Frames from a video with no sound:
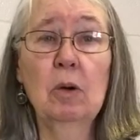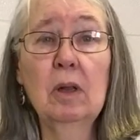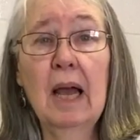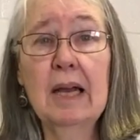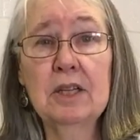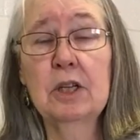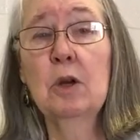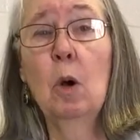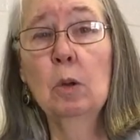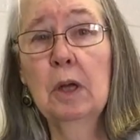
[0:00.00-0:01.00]
to last and
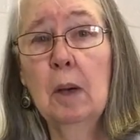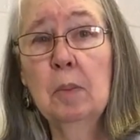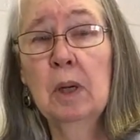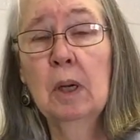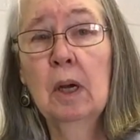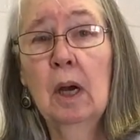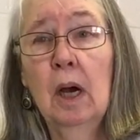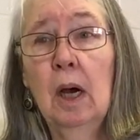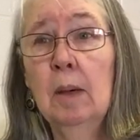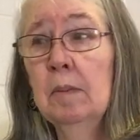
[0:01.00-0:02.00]
hold up.
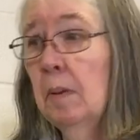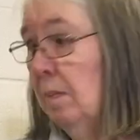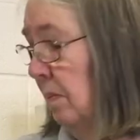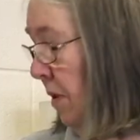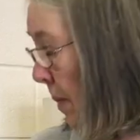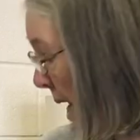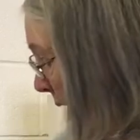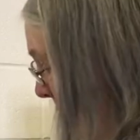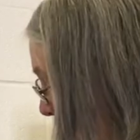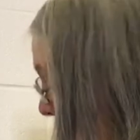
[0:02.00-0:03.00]
The bag I've